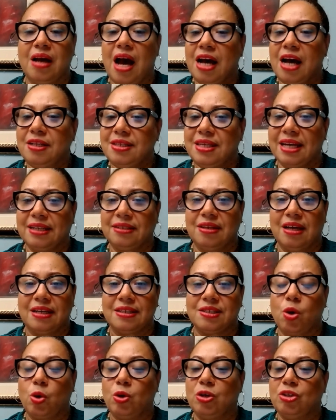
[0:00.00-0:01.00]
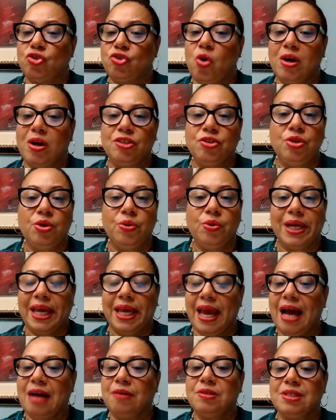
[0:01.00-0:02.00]
contact us or talk to your
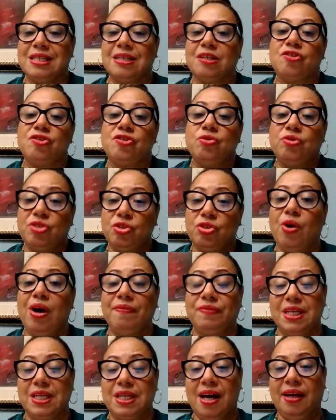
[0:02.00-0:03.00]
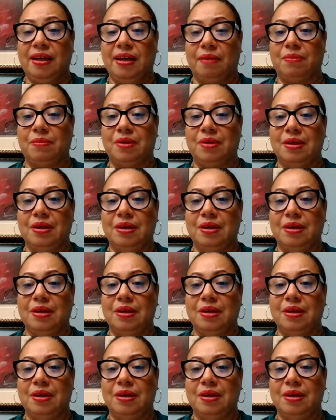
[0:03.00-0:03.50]
accountant, because you still have time.